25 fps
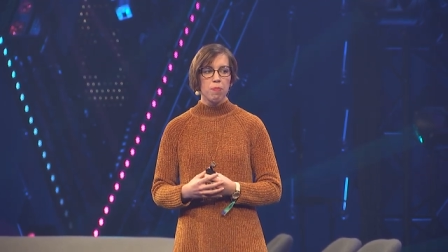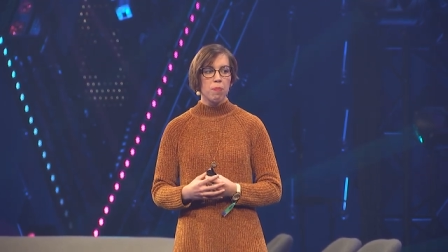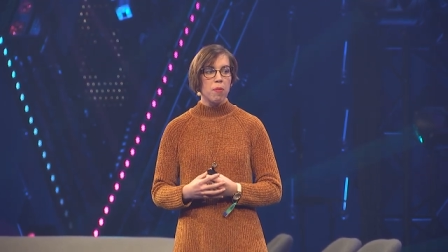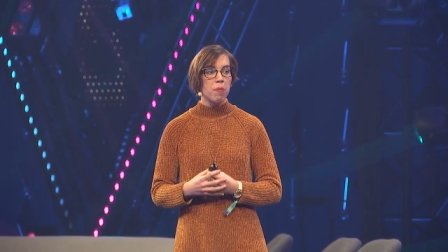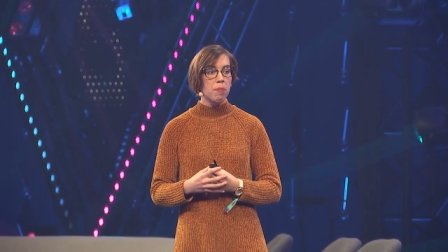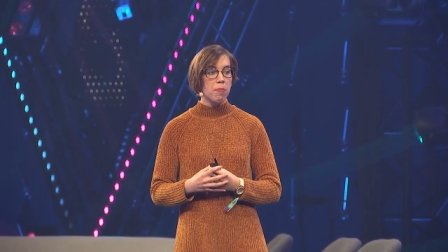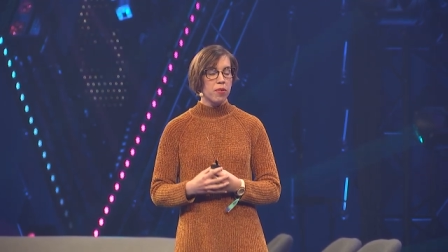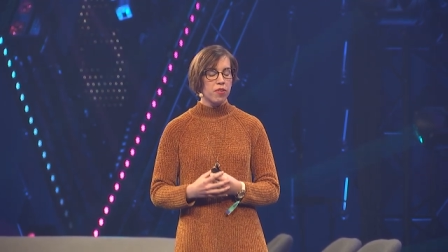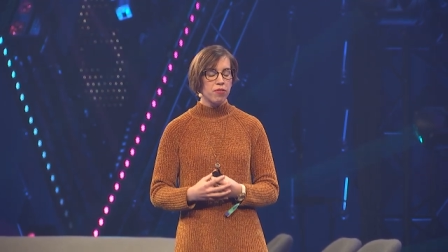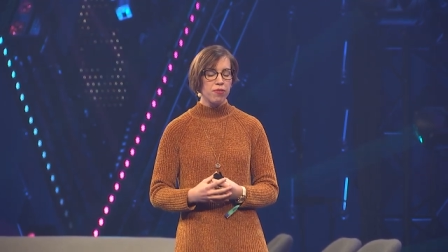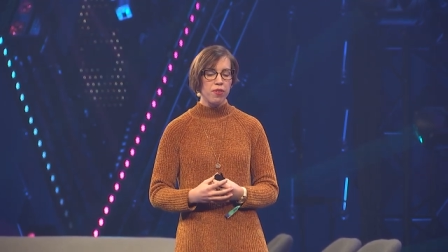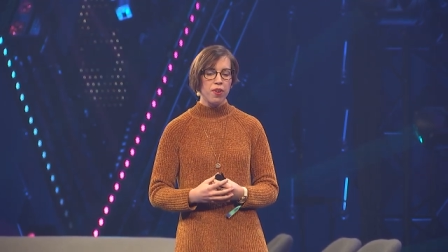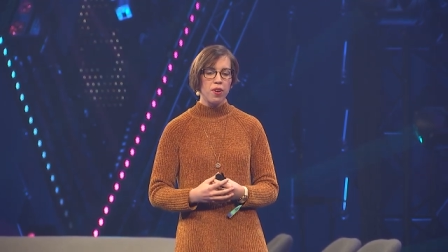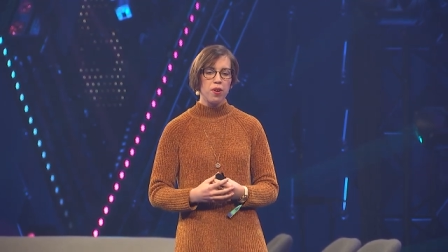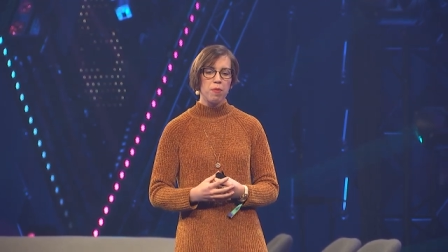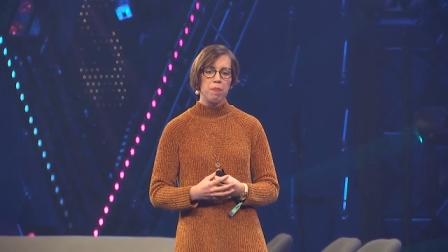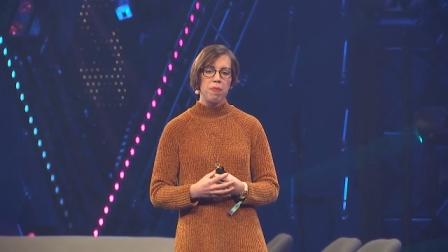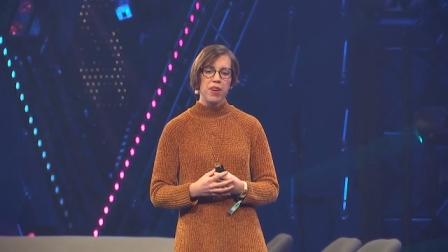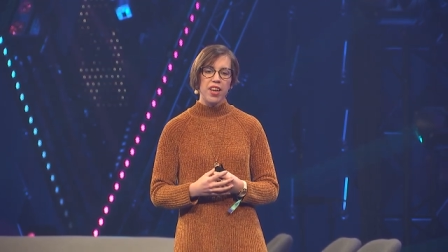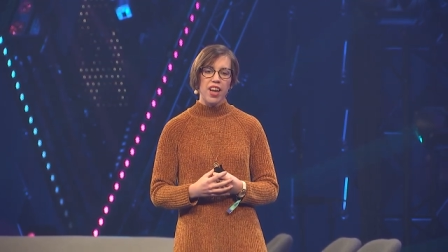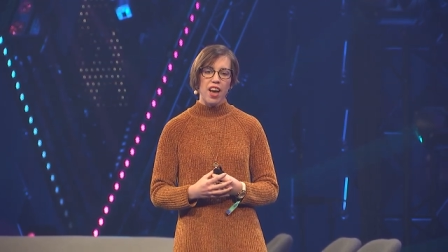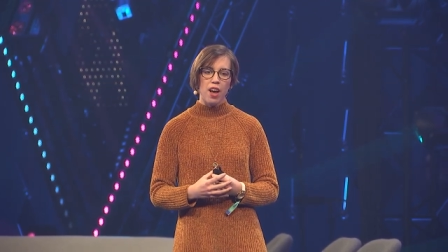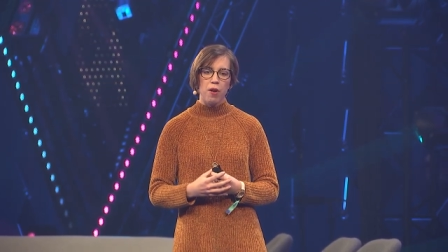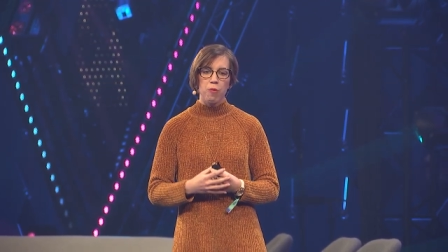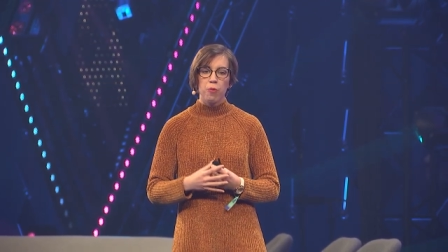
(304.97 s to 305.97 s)
But
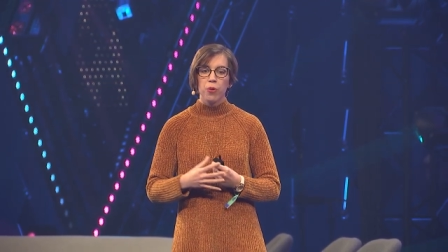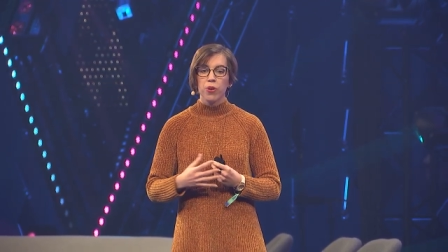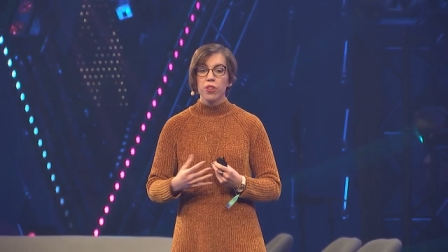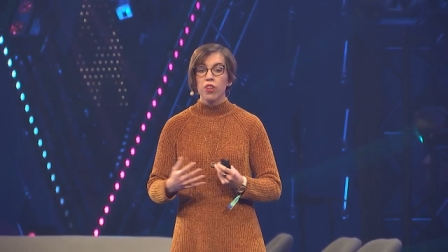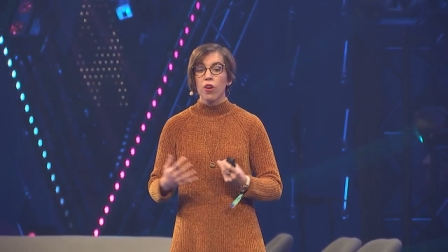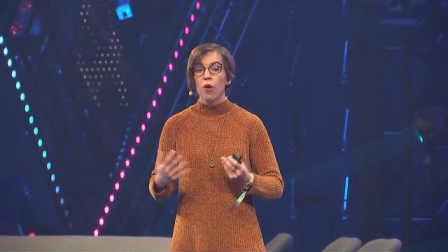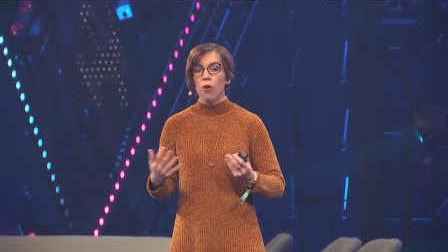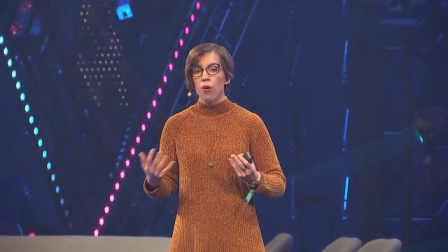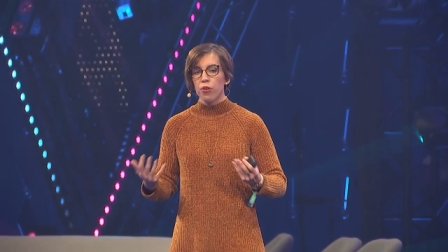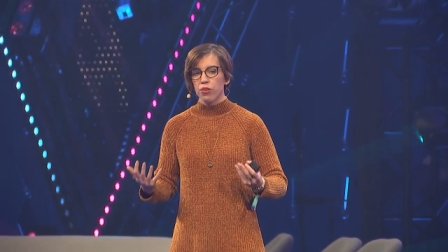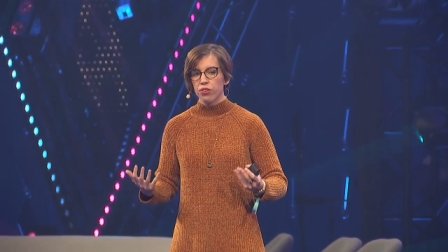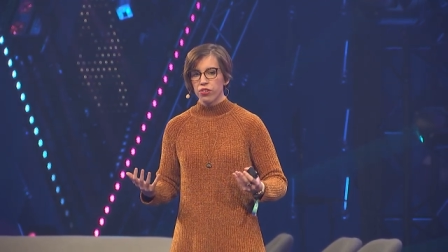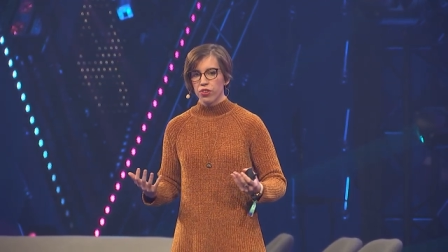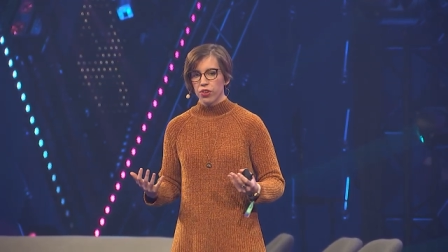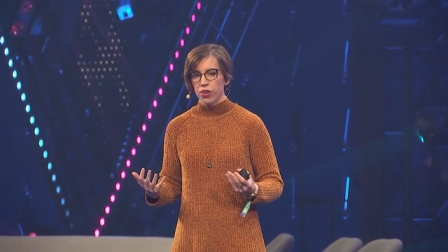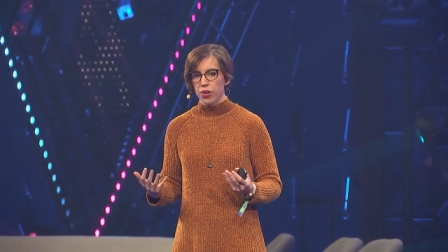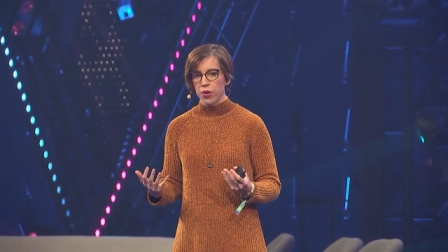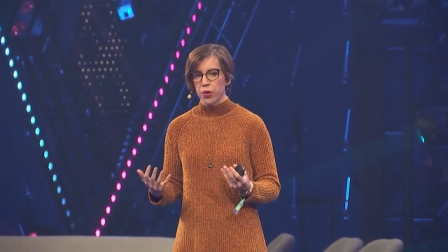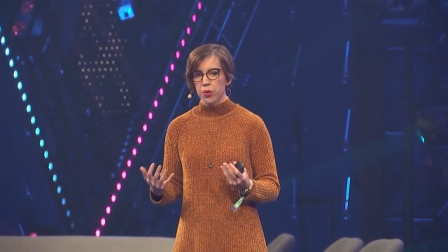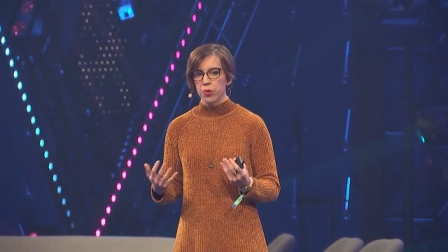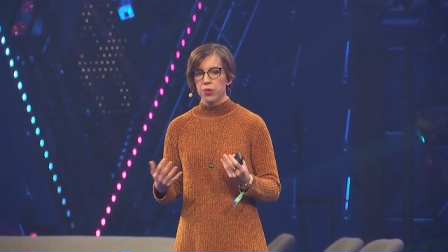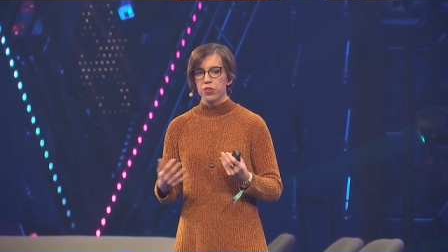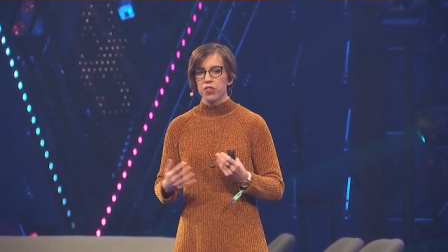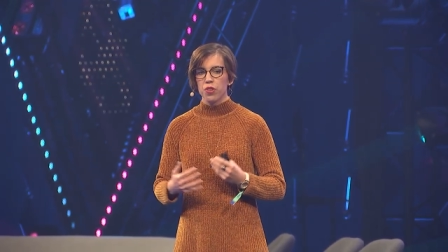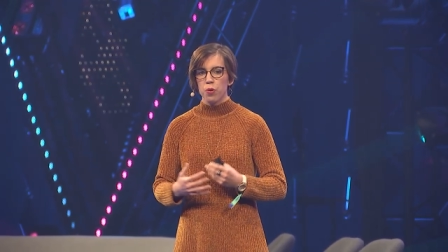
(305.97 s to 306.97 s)
preferably, I would also
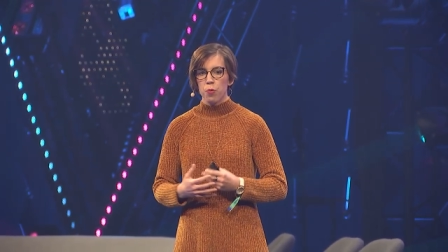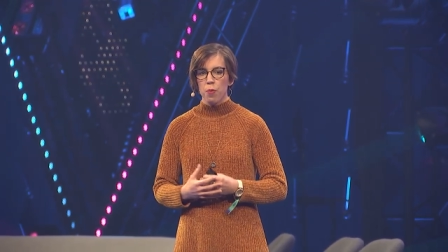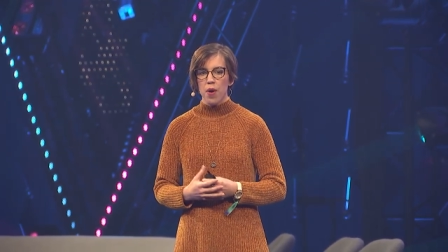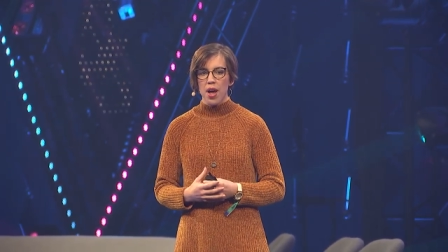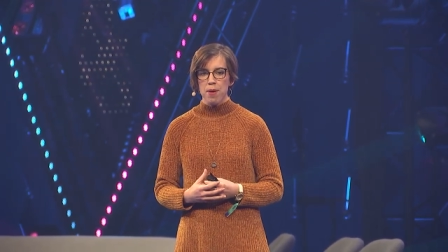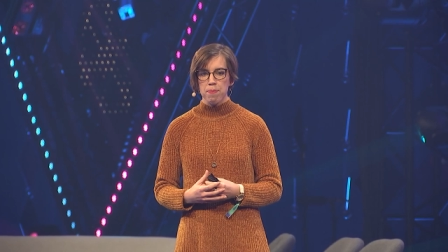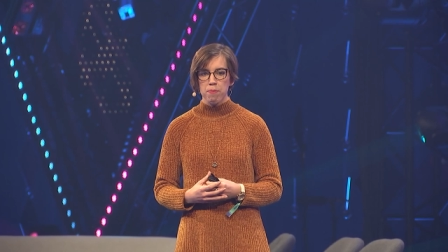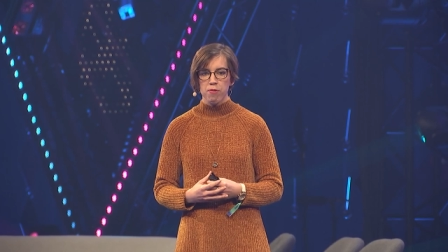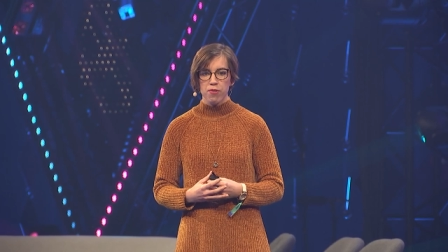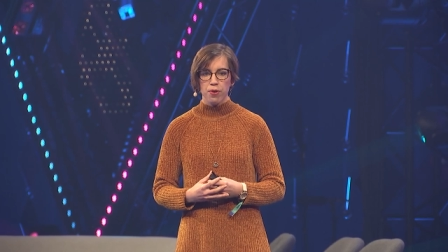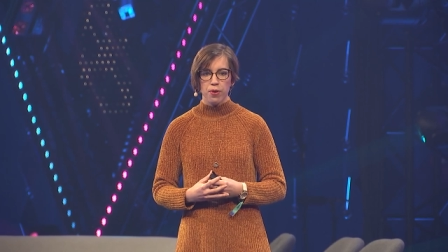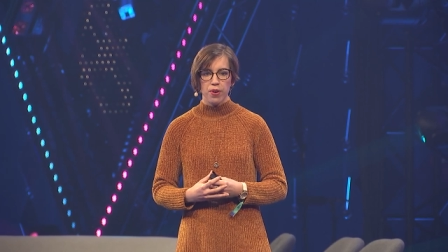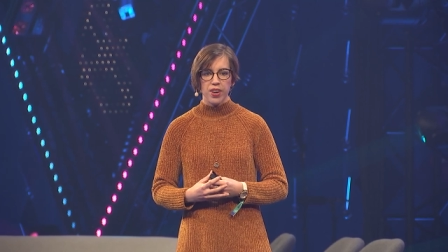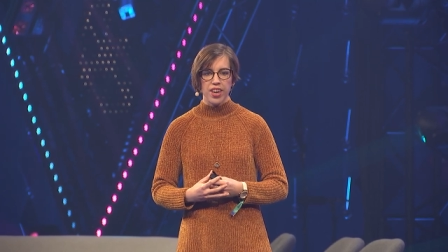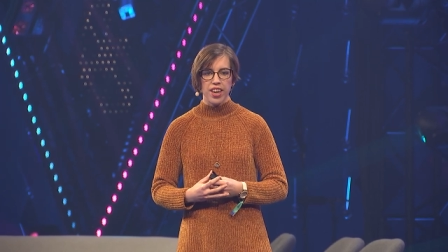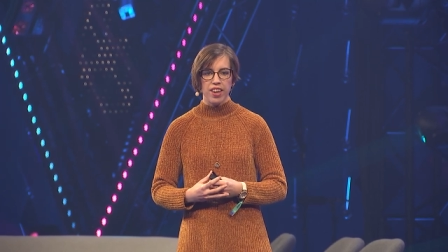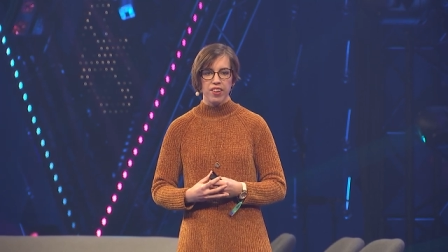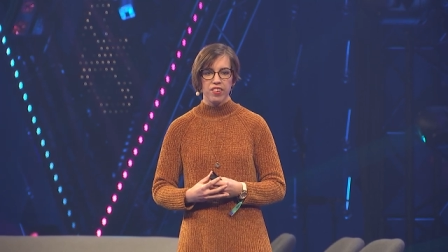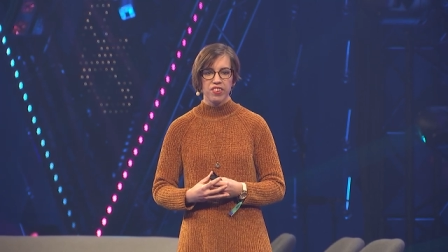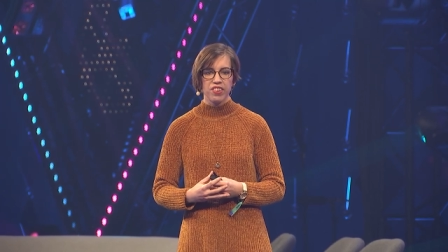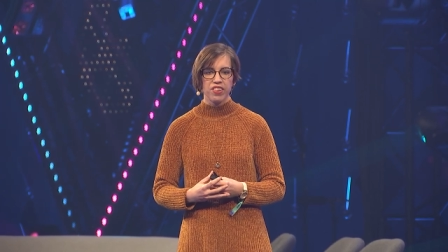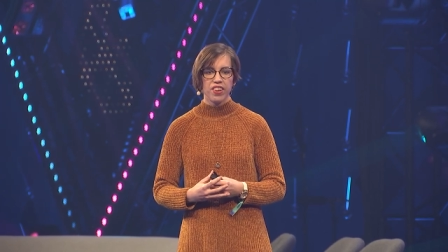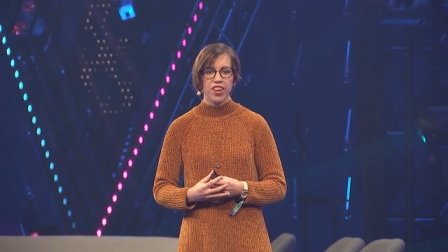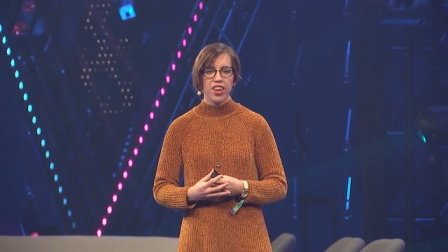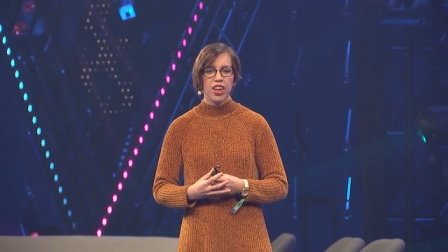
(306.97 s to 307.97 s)
use the web for
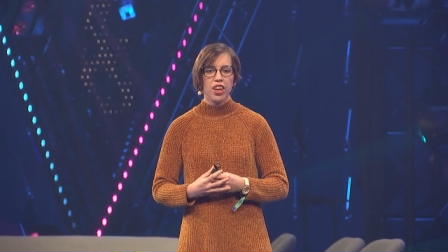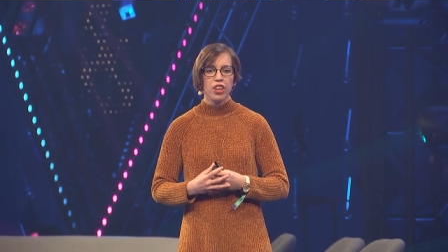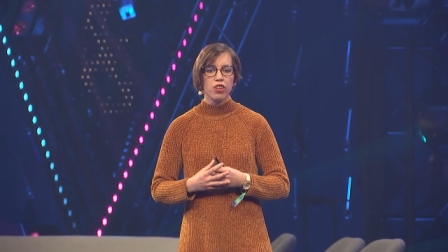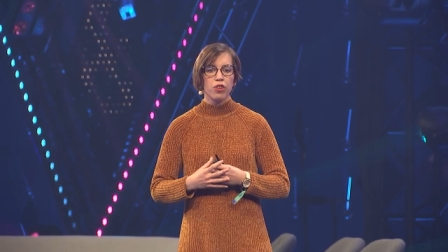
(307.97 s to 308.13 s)
this,